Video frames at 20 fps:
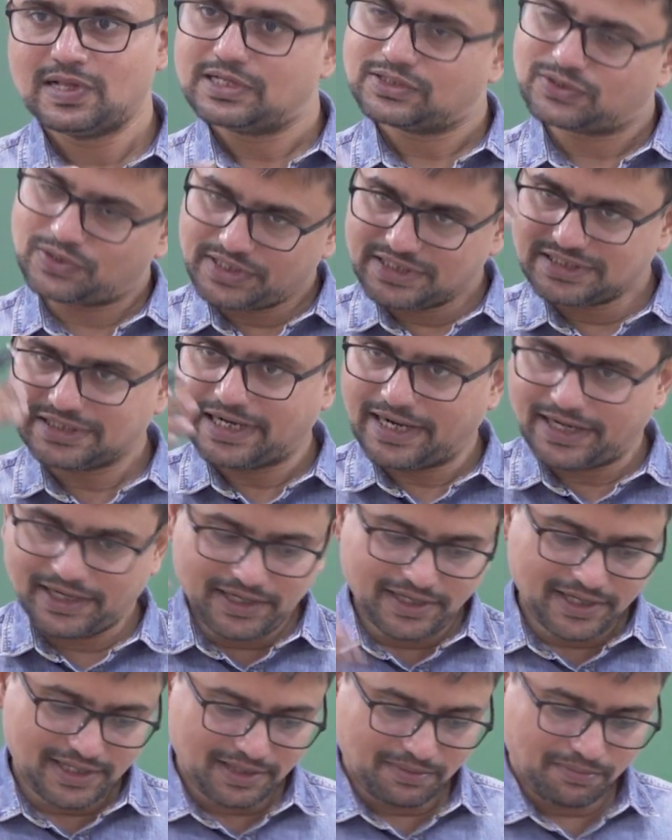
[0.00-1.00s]
So is it
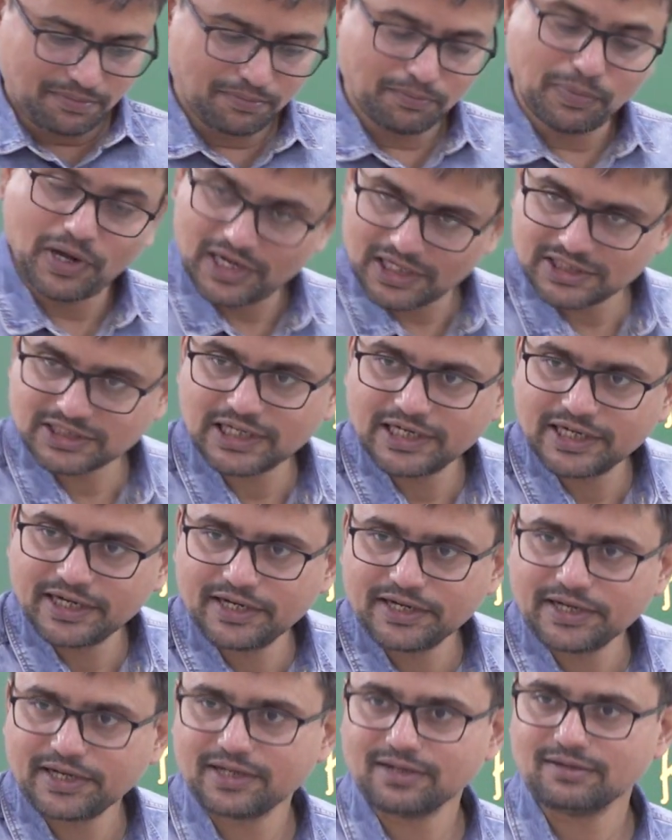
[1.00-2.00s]
hereditary? Biological
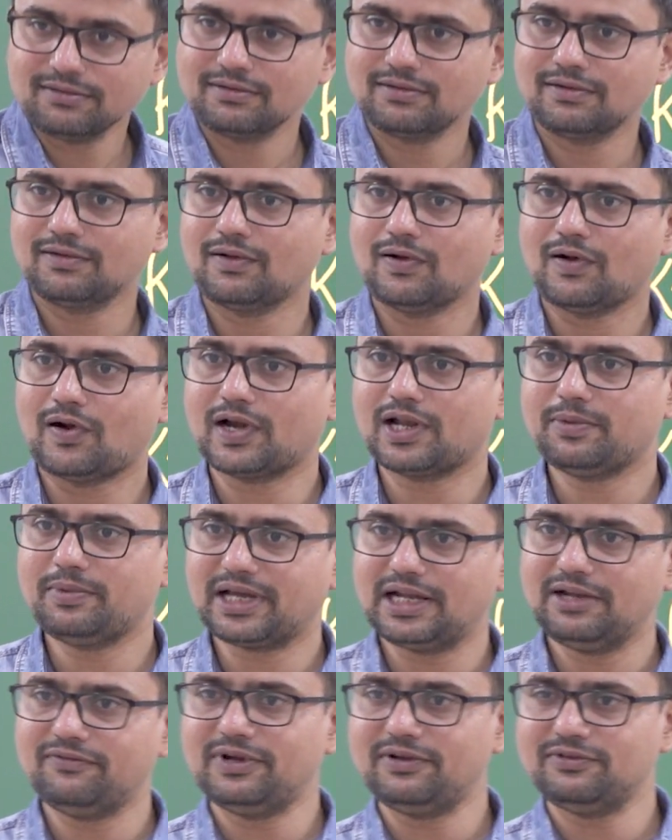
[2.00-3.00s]
hereditary?
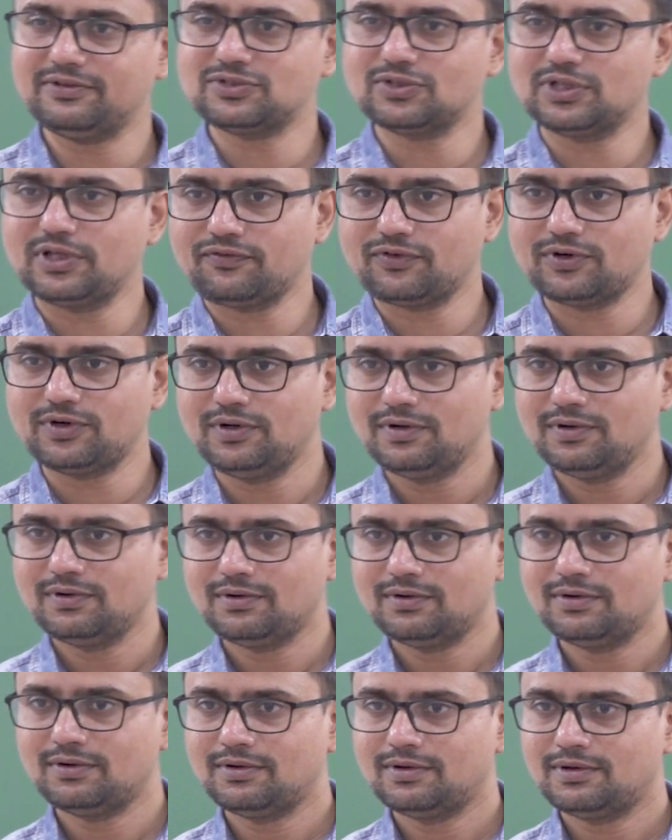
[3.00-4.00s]
Automatically when we chew the food,
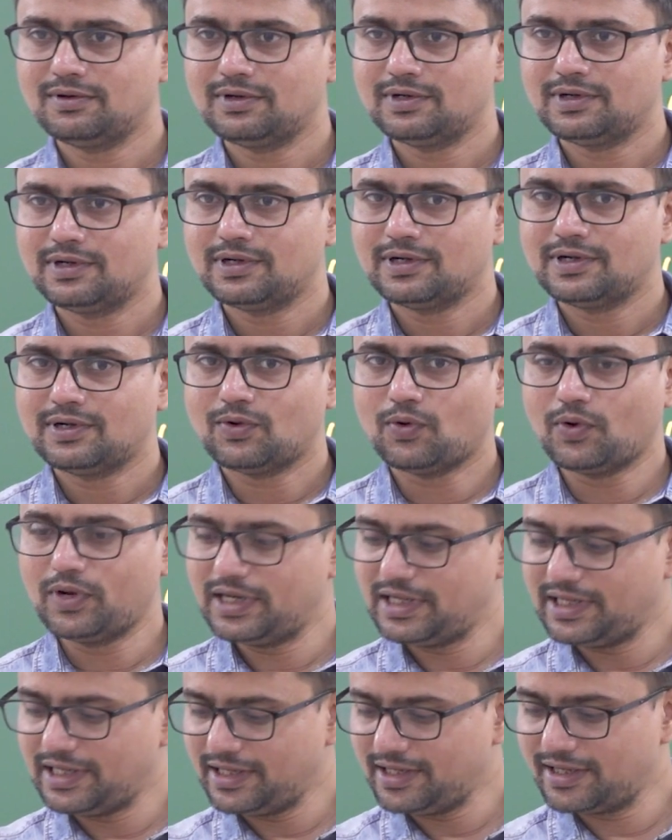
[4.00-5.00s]

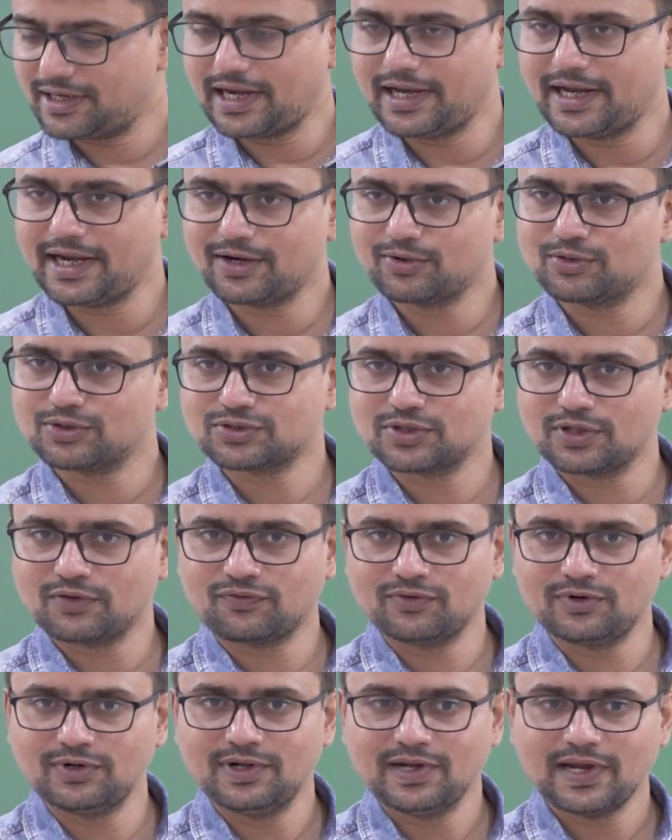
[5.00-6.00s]
only right hand goes to the
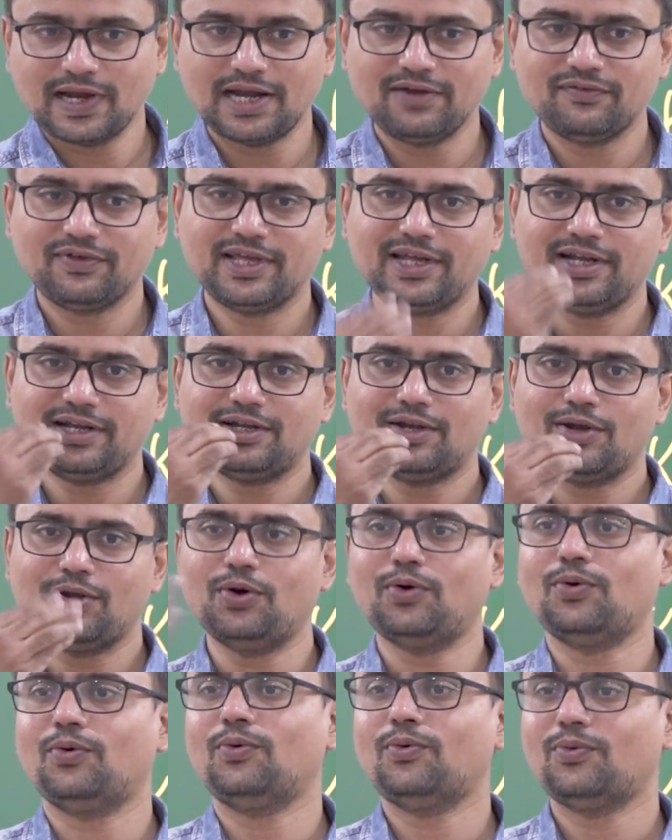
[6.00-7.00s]
food and we eat?
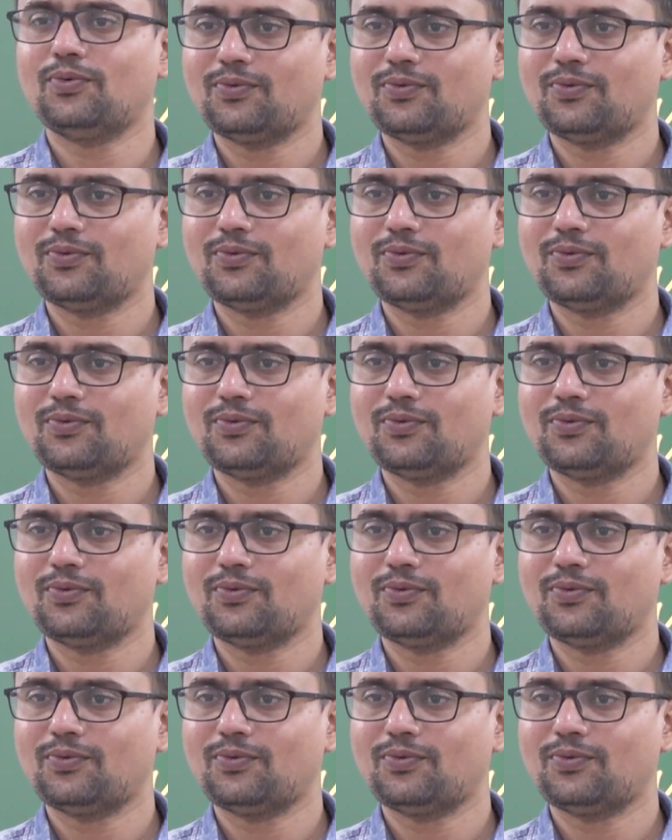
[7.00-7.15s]
No.